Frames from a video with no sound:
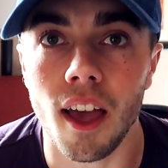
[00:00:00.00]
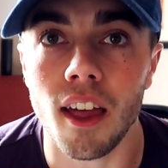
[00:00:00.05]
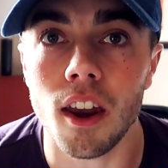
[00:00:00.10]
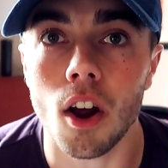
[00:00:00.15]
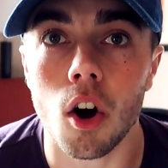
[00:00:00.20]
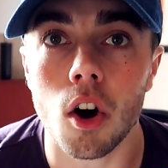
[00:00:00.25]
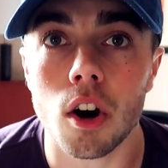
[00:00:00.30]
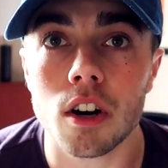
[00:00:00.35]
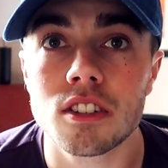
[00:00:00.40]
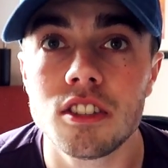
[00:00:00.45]
and
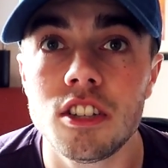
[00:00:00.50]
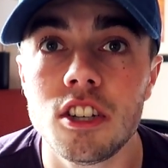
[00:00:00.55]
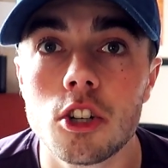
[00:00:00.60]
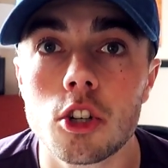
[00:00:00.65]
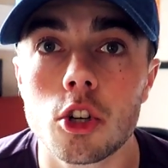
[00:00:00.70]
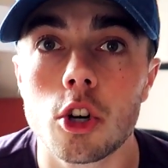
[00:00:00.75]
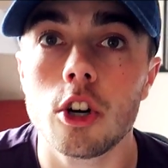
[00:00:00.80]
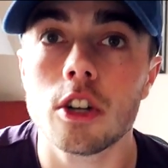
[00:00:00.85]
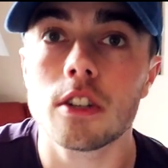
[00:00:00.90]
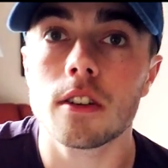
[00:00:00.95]
ARC
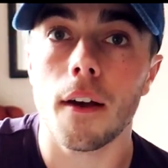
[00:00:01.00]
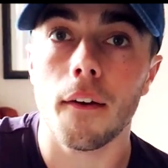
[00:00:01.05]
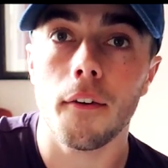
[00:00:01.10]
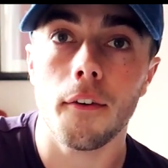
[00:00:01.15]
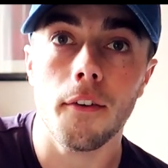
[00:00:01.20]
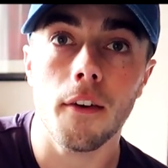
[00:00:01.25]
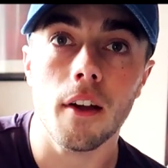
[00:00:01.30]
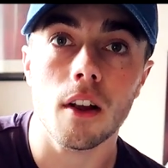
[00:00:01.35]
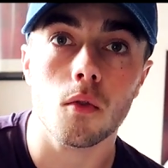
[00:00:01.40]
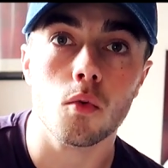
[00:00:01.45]
t-shirts
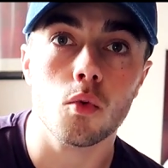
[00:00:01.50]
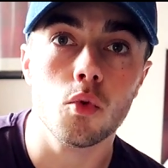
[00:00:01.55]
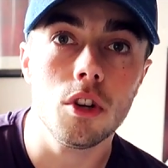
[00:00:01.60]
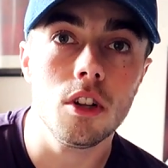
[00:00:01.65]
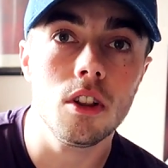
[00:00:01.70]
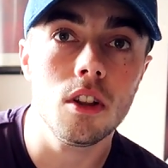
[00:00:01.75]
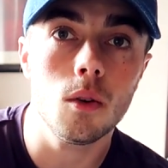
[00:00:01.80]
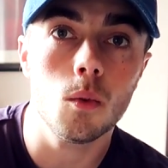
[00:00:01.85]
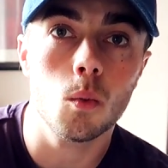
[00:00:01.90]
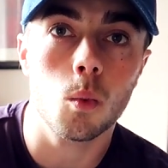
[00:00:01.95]
fit
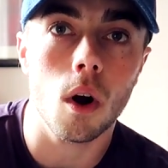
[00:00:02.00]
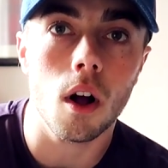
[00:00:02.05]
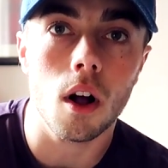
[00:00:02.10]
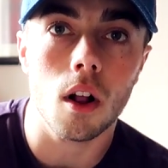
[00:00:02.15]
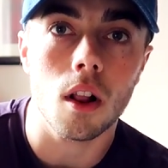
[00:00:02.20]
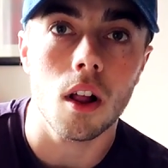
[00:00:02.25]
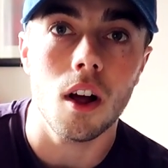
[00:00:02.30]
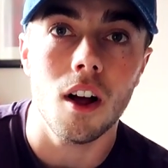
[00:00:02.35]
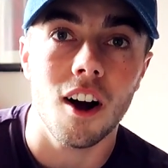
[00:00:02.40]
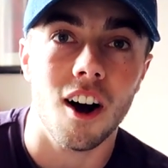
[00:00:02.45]
really
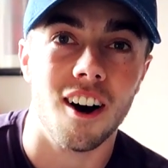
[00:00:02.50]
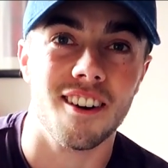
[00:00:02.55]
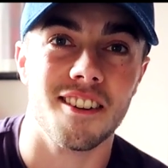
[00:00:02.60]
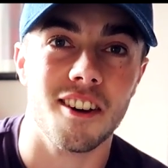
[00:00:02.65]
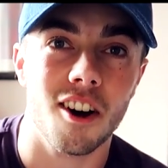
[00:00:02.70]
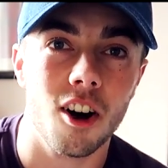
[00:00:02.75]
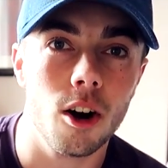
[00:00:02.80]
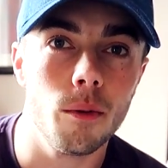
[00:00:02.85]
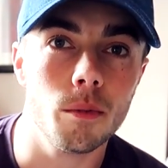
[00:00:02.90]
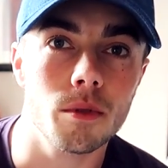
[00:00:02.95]
well on the
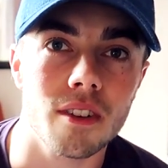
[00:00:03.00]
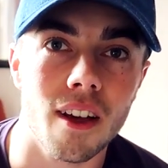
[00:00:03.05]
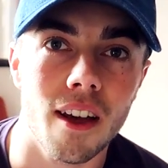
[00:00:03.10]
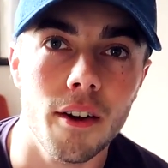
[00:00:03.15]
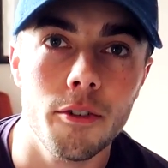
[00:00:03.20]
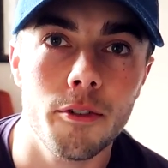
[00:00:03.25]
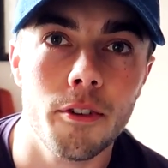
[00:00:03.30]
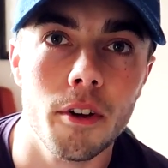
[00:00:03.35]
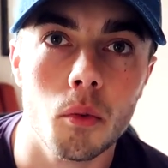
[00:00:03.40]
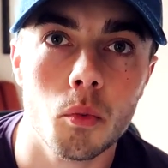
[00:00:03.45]
arms
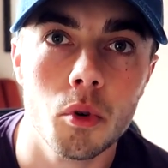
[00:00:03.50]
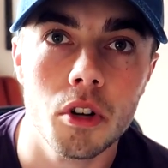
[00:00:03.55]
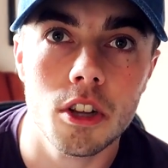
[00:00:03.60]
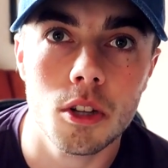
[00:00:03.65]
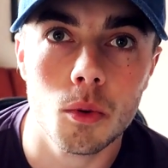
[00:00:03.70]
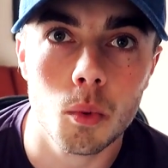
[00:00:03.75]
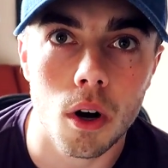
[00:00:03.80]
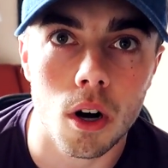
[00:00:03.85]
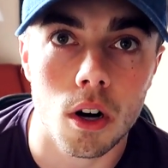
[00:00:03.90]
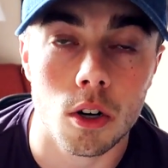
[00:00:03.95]
and fit really
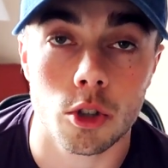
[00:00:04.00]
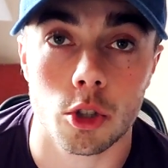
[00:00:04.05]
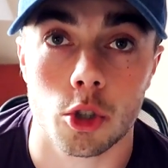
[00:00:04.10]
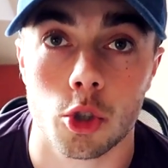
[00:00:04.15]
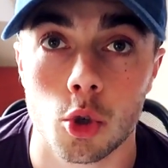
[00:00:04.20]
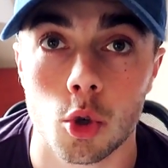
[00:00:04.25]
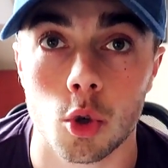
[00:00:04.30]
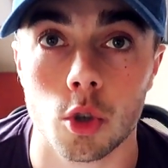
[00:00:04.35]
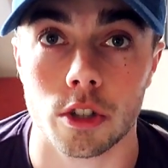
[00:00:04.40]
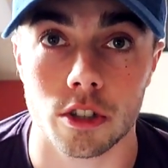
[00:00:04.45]
well on the
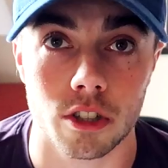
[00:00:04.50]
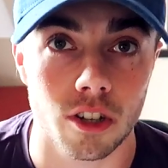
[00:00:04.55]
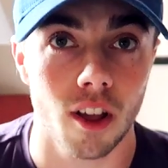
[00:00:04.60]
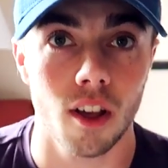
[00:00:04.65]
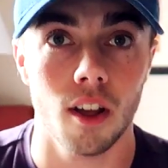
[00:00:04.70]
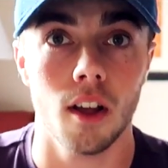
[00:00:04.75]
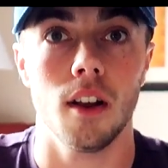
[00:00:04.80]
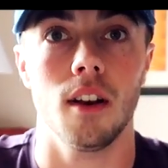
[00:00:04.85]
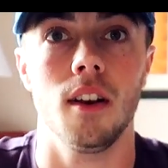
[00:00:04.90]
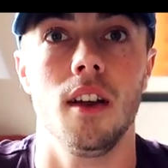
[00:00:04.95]
shoulders.
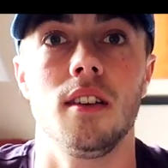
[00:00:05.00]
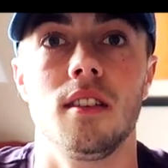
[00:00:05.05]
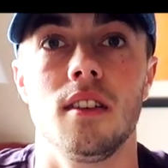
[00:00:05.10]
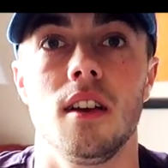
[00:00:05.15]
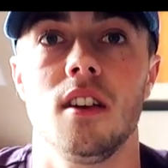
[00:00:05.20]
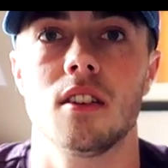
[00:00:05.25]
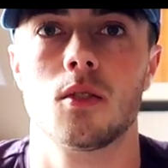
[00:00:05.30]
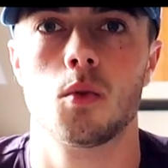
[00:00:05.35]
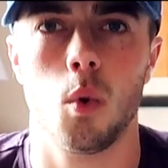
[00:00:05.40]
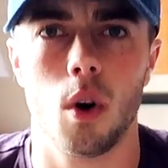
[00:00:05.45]
This
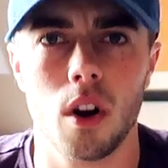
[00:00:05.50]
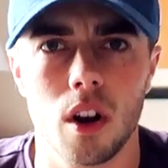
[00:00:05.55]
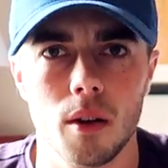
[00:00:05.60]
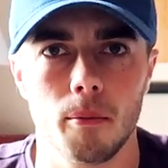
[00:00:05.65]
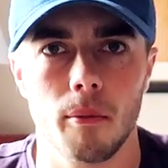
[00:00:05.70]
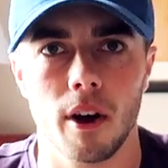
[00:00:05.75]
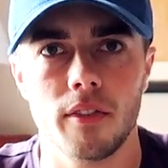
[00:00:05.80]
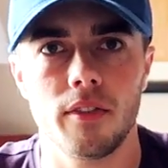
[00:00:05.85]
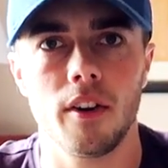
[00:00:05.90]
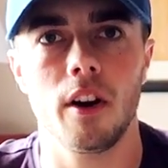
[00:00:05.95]
is one of
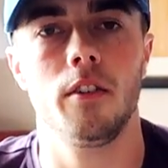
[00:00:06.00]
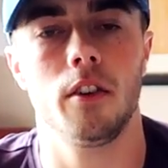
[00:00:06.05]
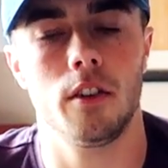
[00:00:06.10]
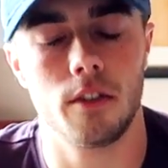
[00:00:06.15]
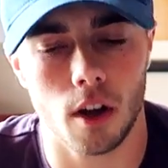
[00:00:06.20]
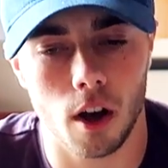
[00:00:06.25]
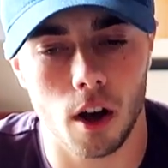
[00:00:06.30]
my favorite